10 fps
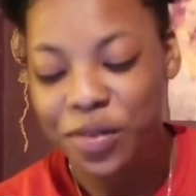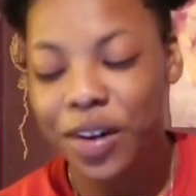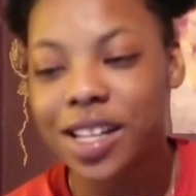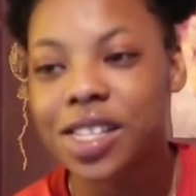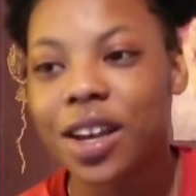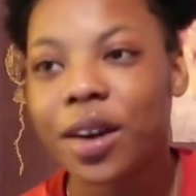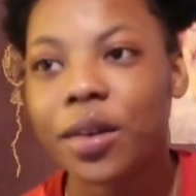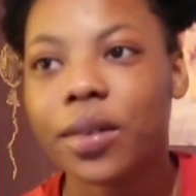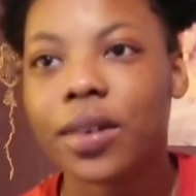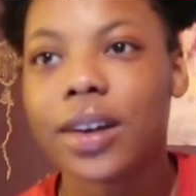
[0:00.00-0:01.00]

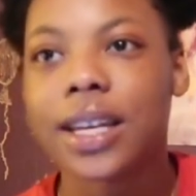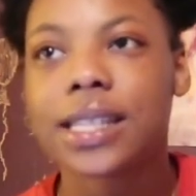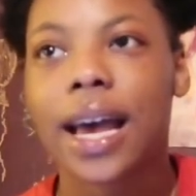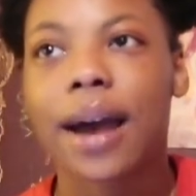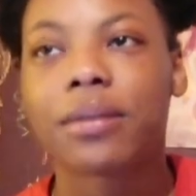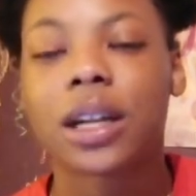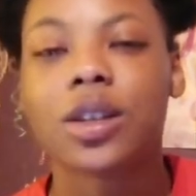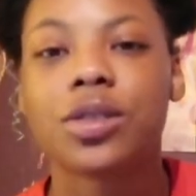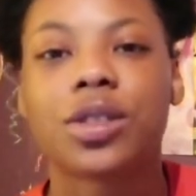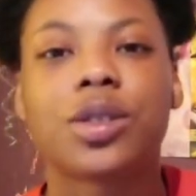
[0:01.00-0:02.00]
Fonto is an app that I
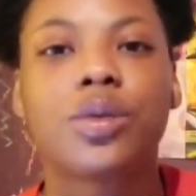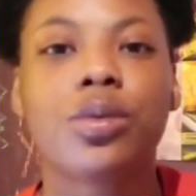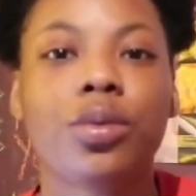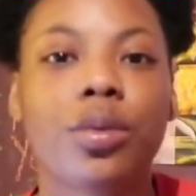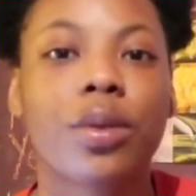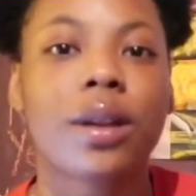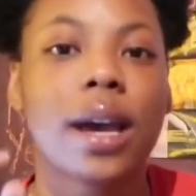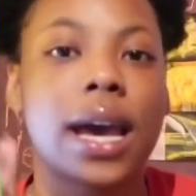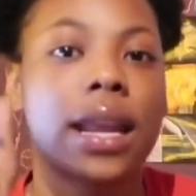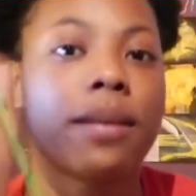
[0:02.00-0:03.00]
use to
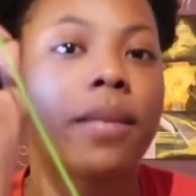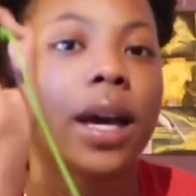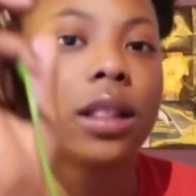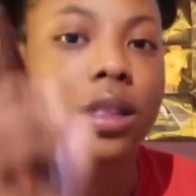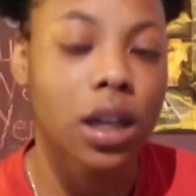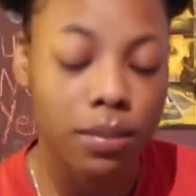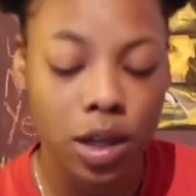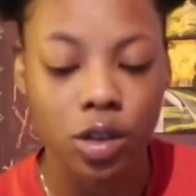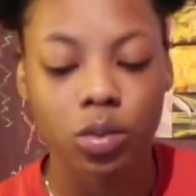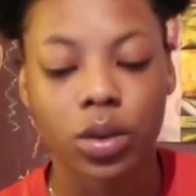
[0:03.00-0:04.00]
edit my
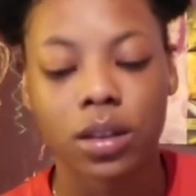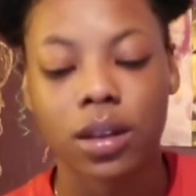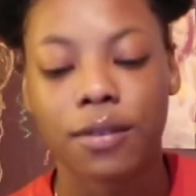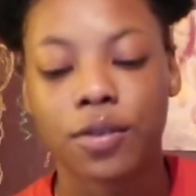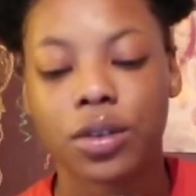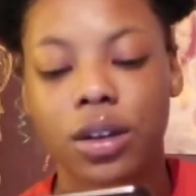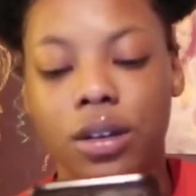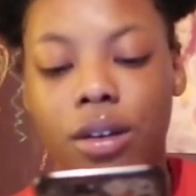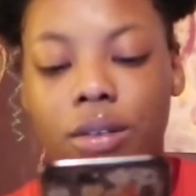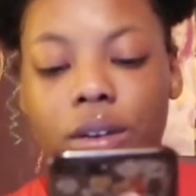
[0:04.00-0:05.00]
thumbnails with, if you
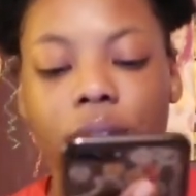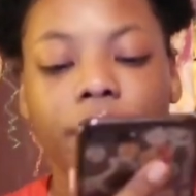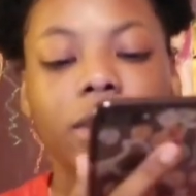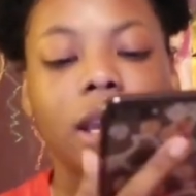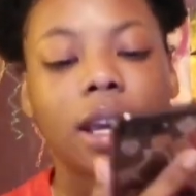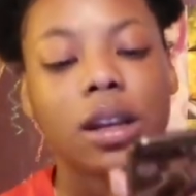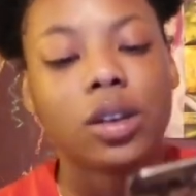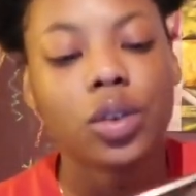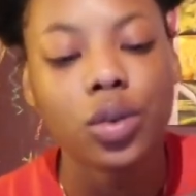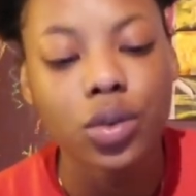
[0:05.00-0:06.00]
didn't know.
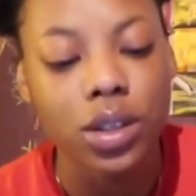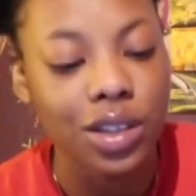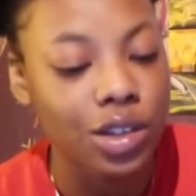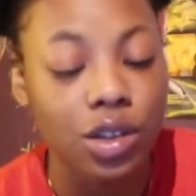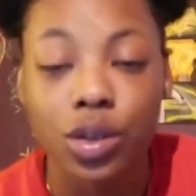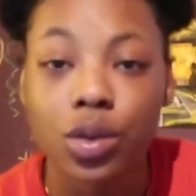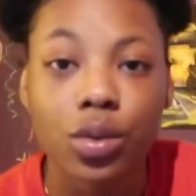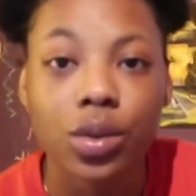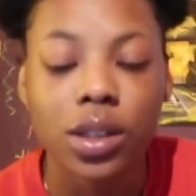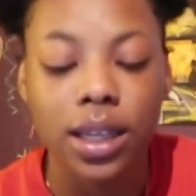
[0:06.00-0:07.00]
And News is just
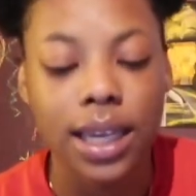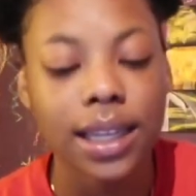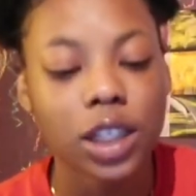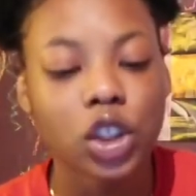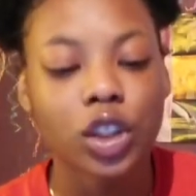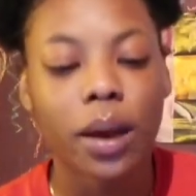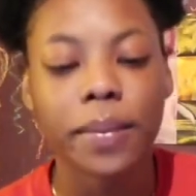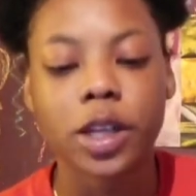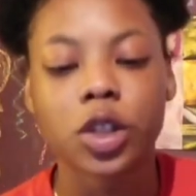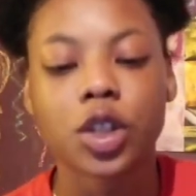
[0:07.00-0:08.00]
news. Helix
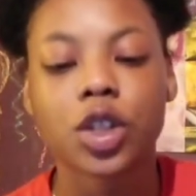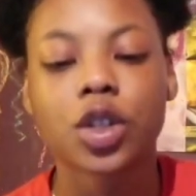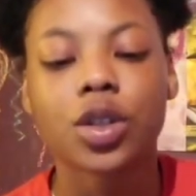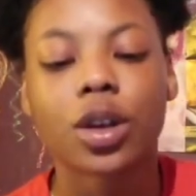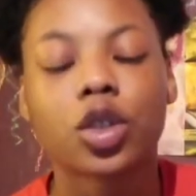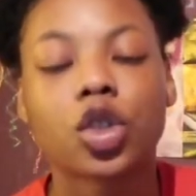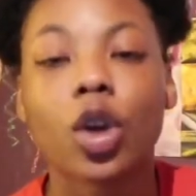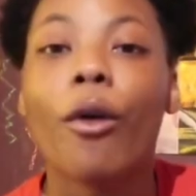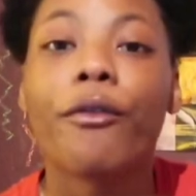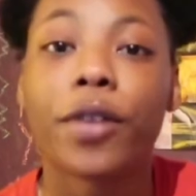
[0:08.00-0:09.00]
Jump is
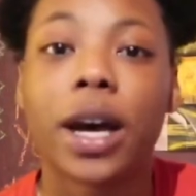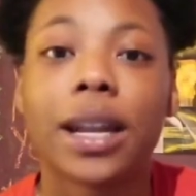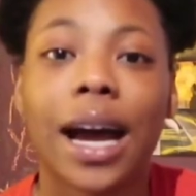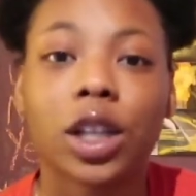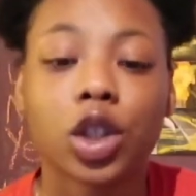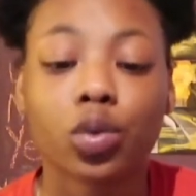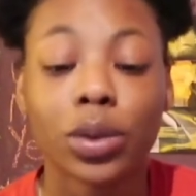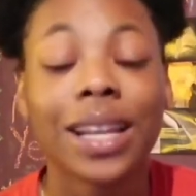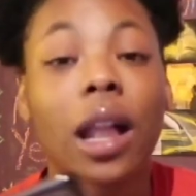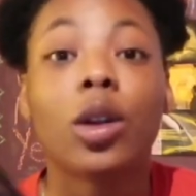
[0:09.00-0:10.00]
so fun. I just
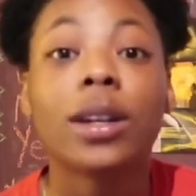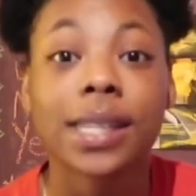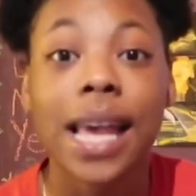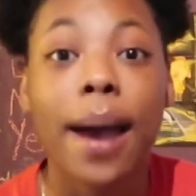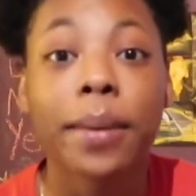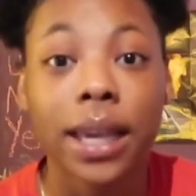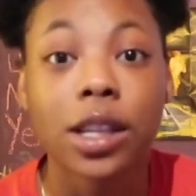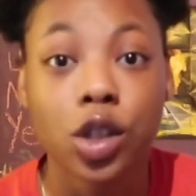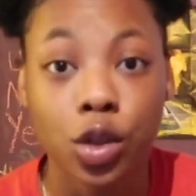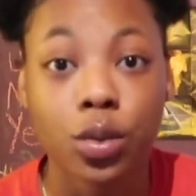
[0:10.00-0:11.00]
re-downloaded this app
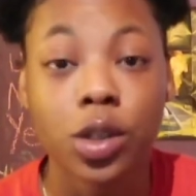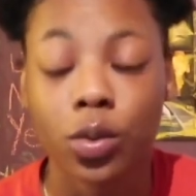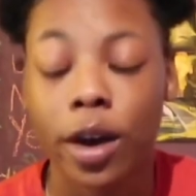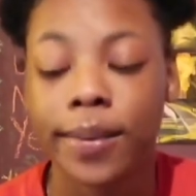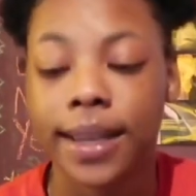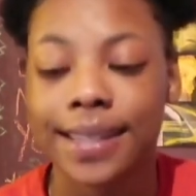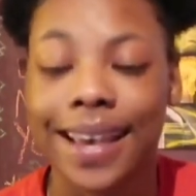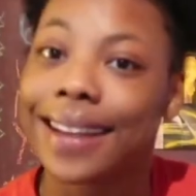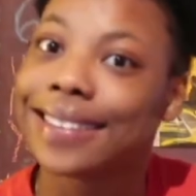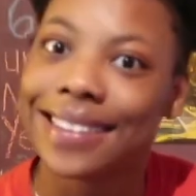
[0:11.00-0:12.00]
again too as well because
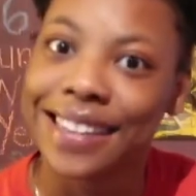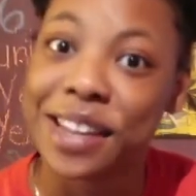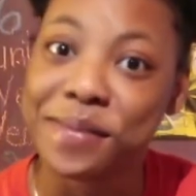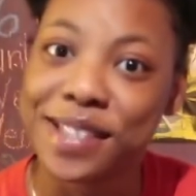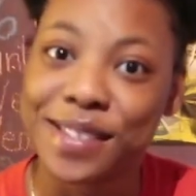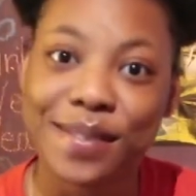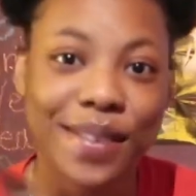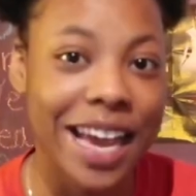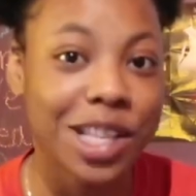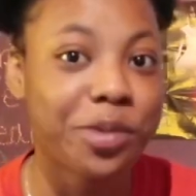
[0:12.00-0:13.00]
I had to delete it
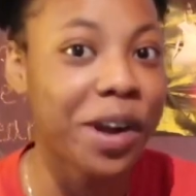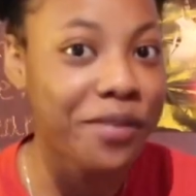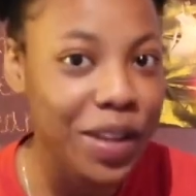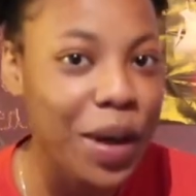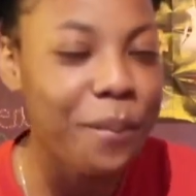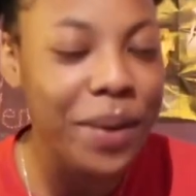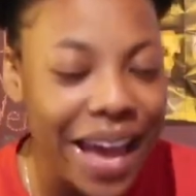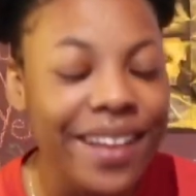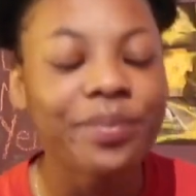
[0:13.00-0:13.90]
to export a video. But